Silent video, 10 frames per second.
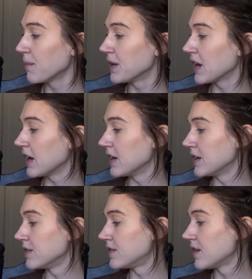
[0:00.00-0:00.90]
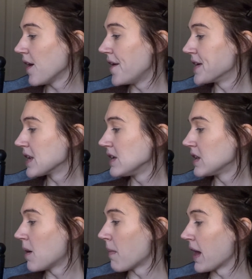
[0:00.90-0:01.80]
because
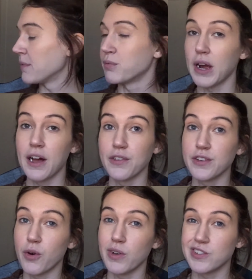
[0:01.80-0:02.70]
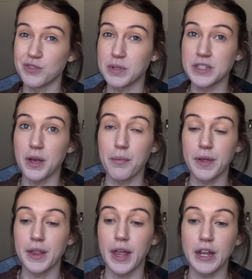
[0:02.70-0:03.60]
my brows have always just been
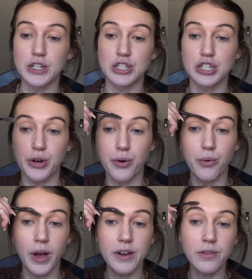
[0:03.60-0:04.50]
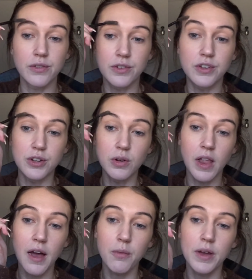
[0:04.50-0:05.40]
something that I don't do a
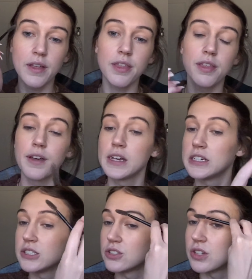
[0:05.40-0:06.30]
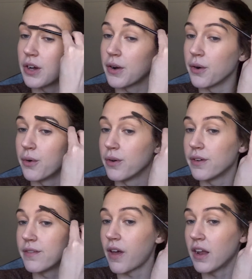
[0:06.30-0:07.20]
lot with.
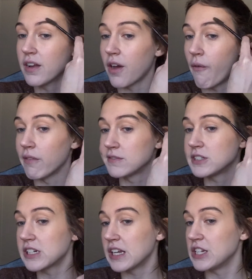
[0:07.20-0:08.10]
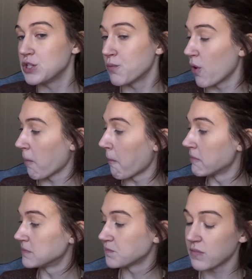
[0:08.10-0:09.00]
So I don't know, I feel like I need to do more.
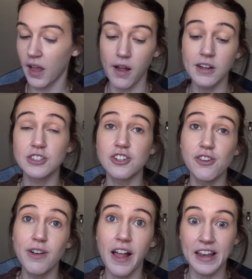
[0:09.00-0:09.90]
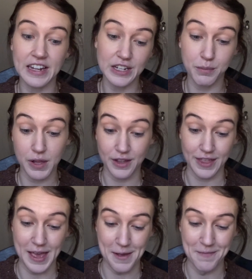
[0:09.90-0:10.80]
I also need to pluck
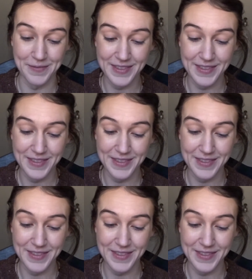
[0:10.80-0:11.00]
them.